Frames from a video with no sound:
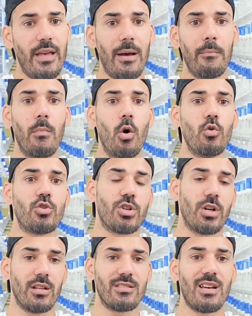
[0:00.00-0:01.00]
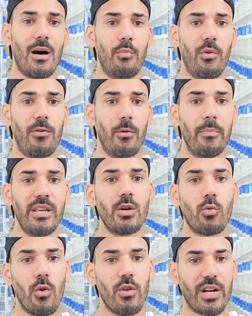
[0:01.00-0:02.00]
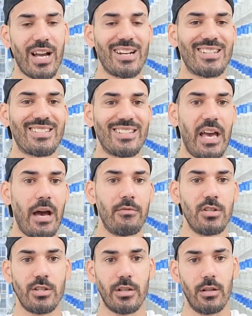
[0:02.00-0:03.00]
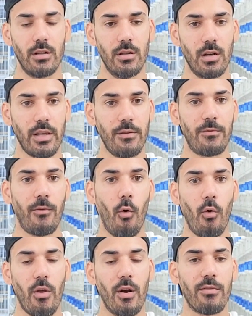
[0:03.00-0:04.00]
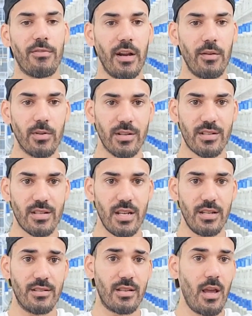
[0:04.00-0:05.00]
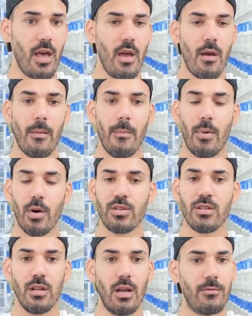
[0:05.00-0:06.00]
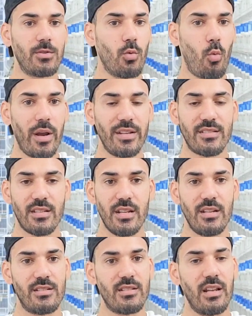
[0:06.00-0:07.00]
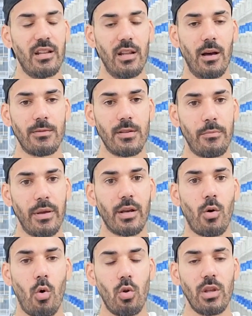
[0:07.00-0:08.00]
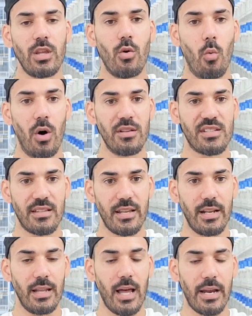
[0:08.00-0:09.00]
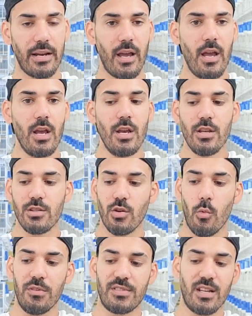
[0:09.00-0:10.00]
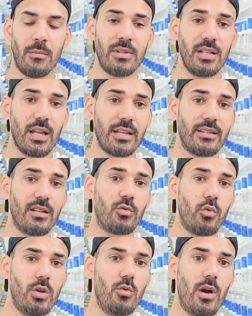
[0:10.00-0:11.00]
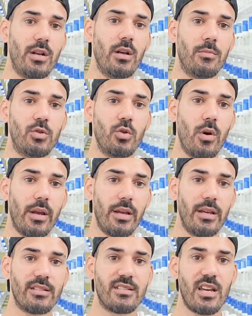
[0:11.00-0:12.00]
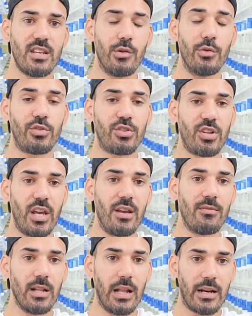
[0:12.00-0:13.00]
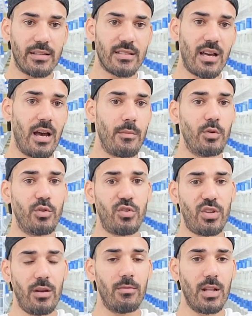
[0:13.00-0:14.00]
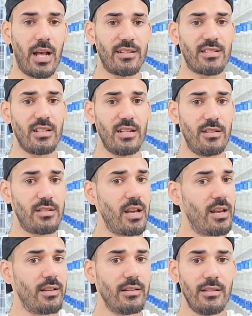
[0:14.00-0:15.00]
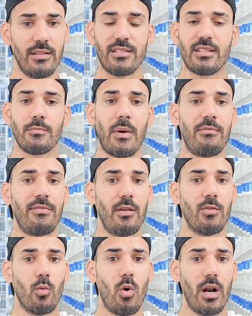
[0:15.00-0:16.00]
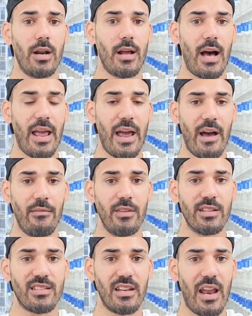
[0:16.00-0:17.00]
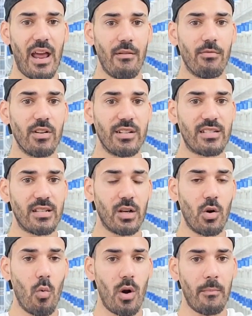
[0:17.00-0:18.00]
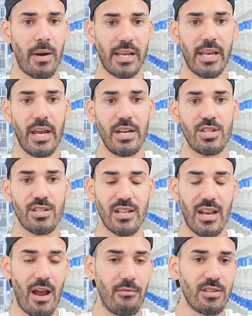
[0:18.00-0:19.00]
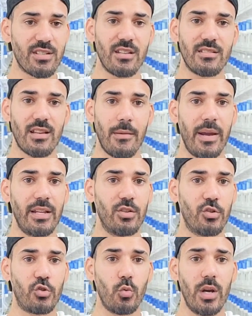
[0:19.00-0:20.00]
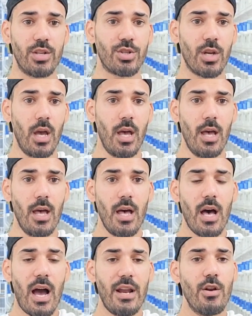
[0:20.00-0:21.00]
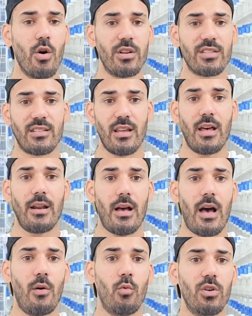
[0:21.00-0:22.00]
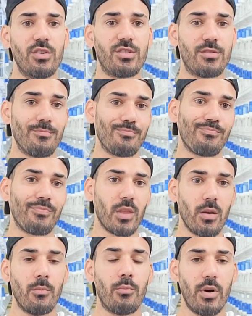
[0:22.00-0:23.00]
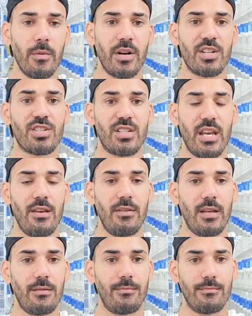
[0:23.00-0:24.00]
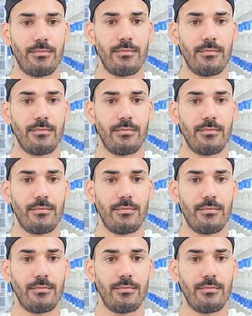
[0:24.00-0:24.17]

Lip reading: that motion on top with their beak where they're kind of scavenging and looking for their favorite seeds. Birds love to weigh seeds. They love to pick only the ones that they like. So with something like this, what you end up doing is that you save a lot of time. You save a lot of seeds. This is my favorite one. I have this in every single one of my cages. And ever since I made the switch, I noticed that I was pretty much saving